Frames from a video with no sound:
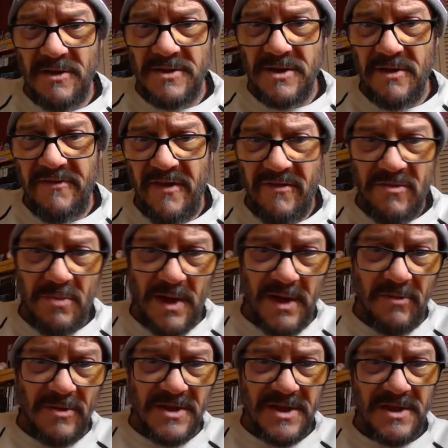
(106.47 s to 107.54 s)
So if everybody
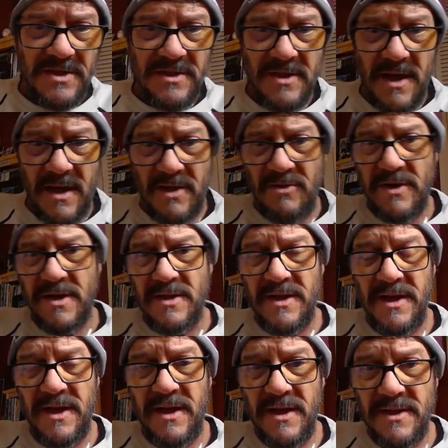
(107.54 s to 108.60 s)
would just
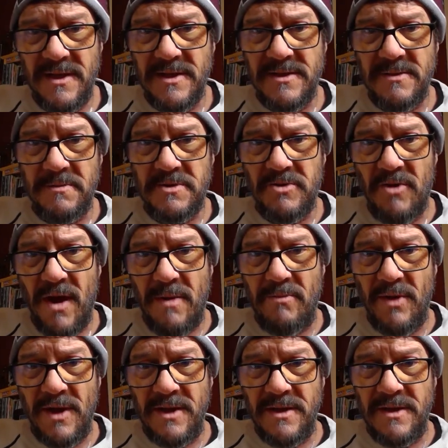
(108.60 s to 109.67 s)
quickly hit the subscribe
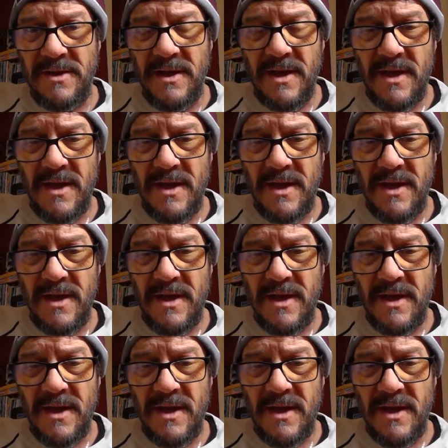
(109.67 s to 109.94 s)
button,